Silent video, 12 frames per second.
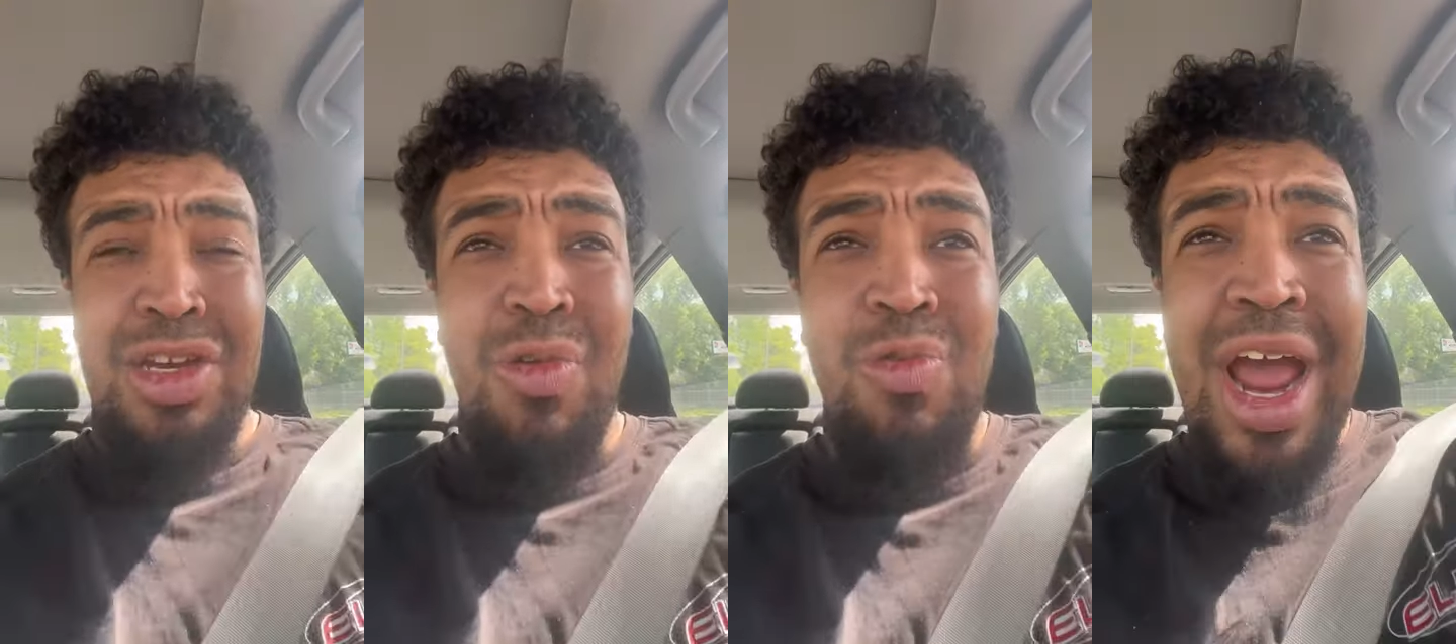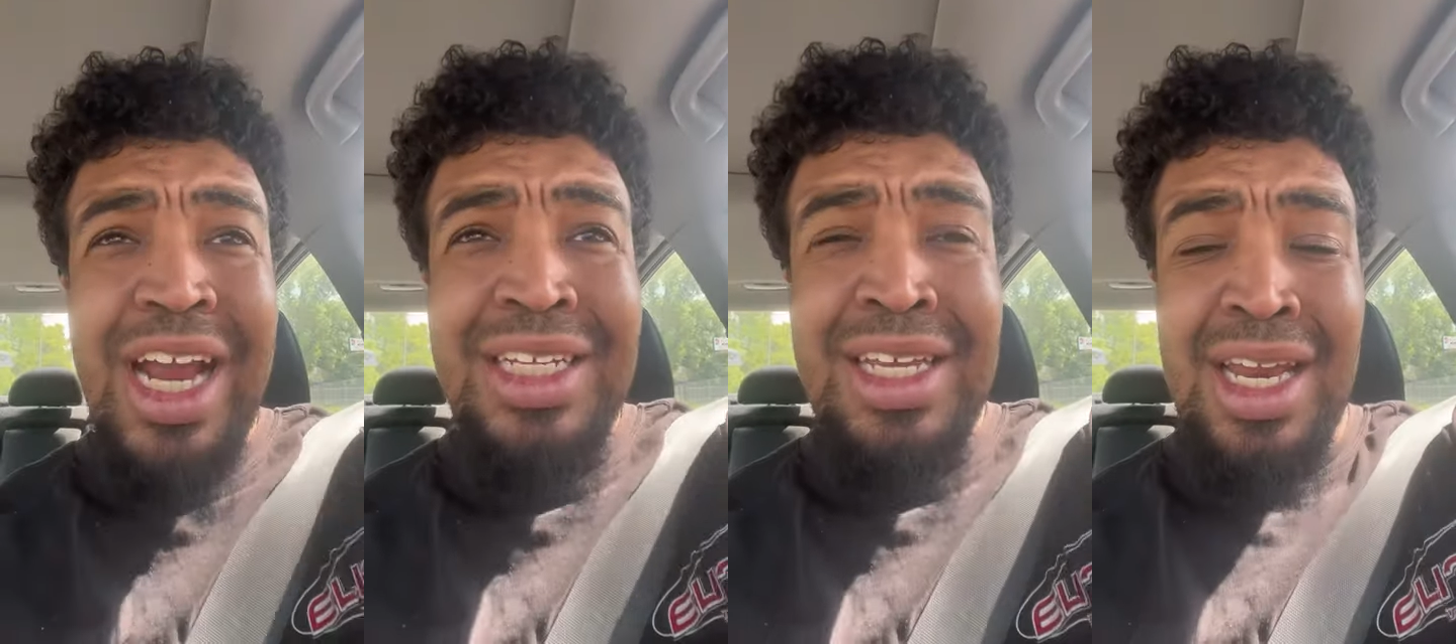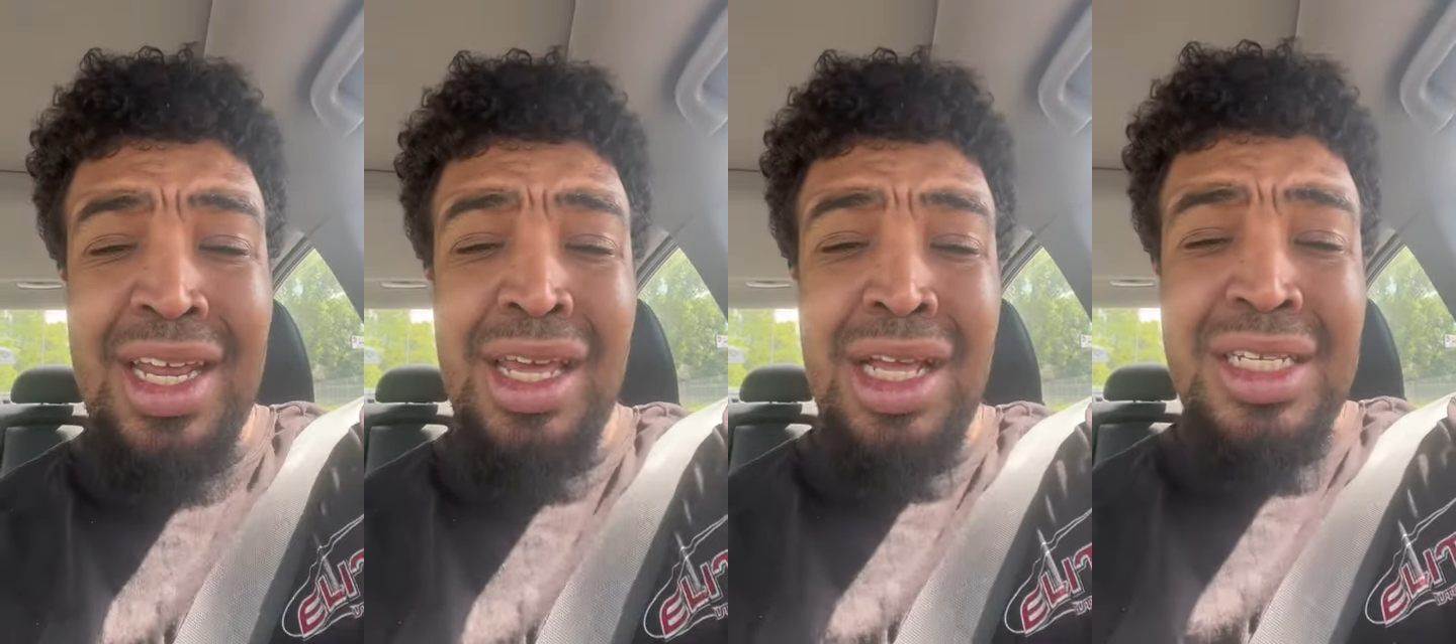directed
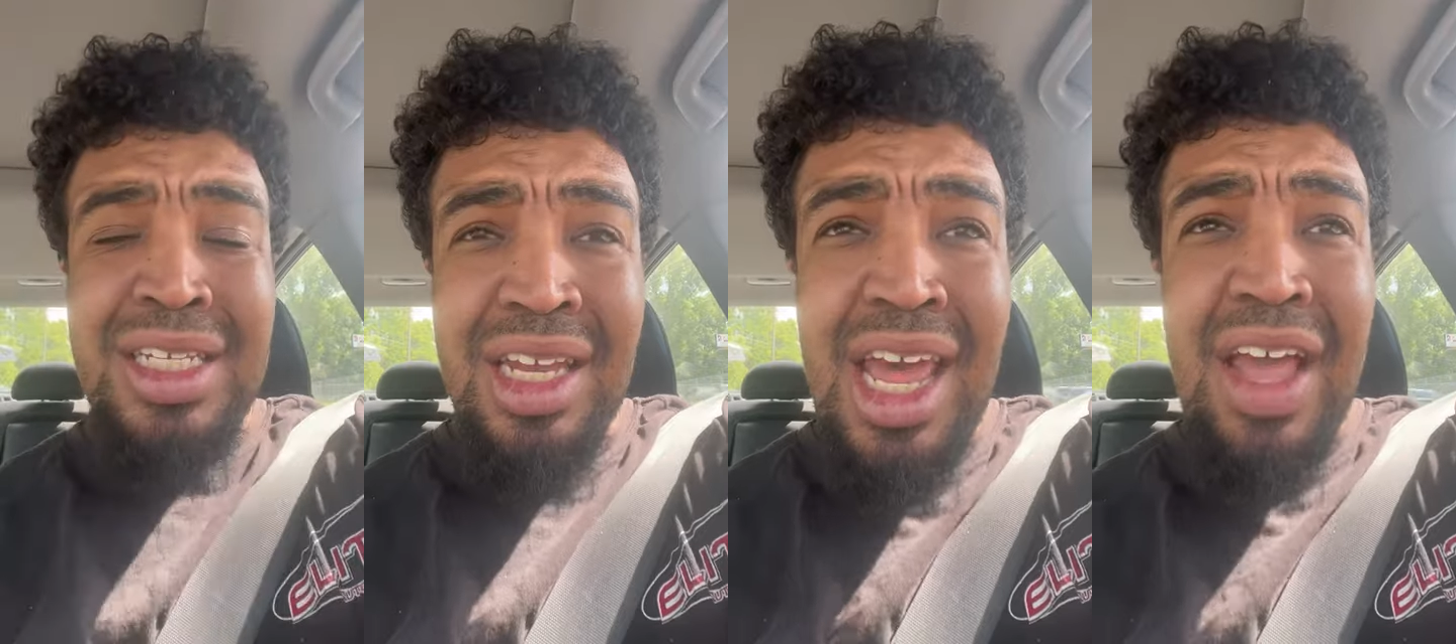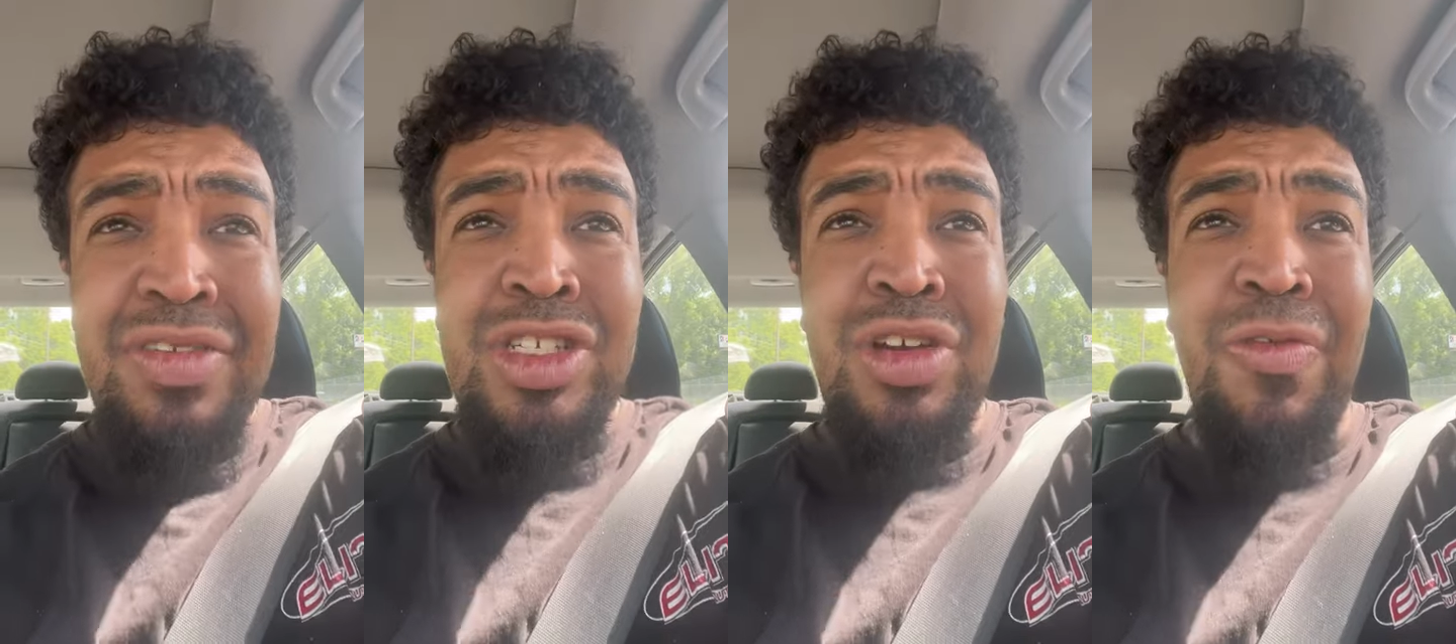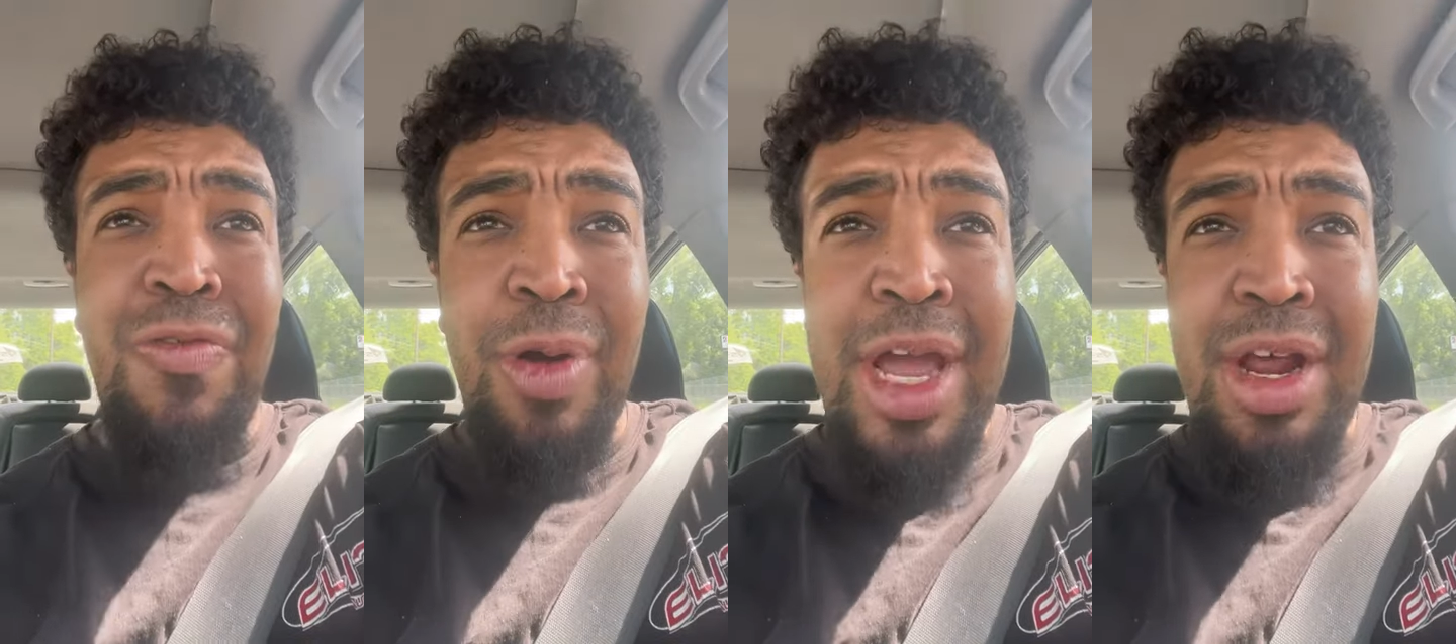slaves to
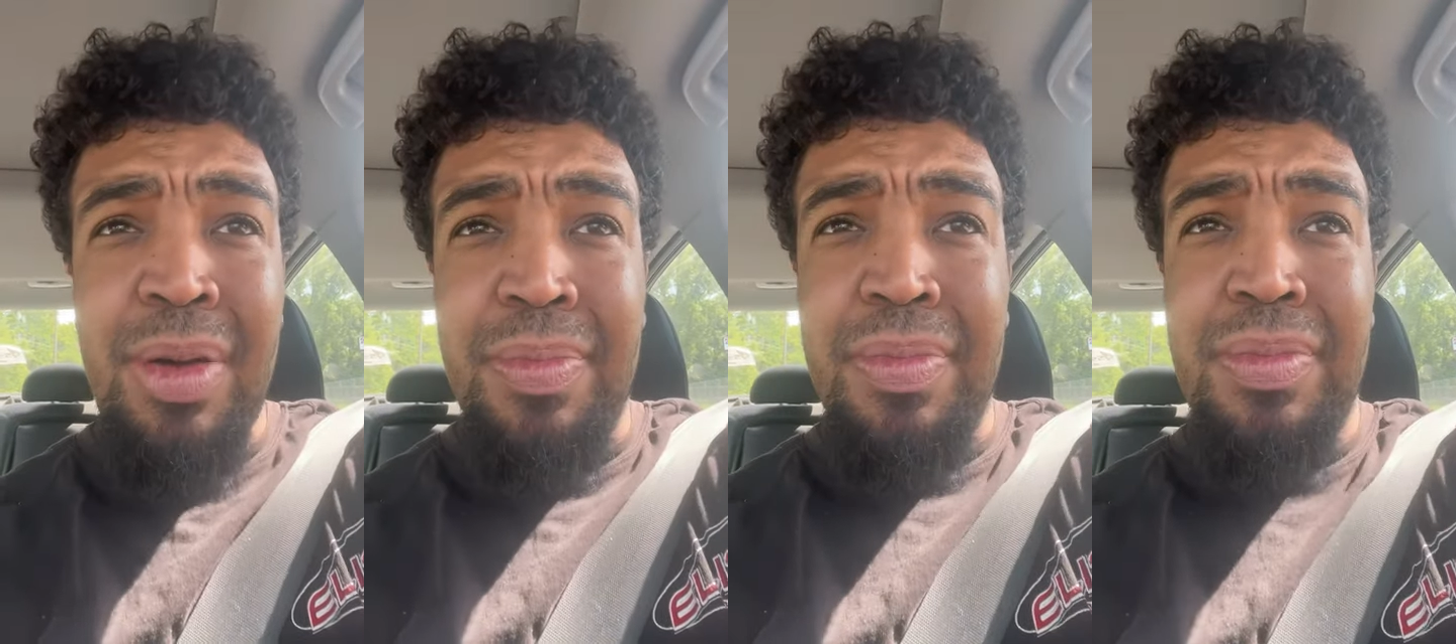freedom.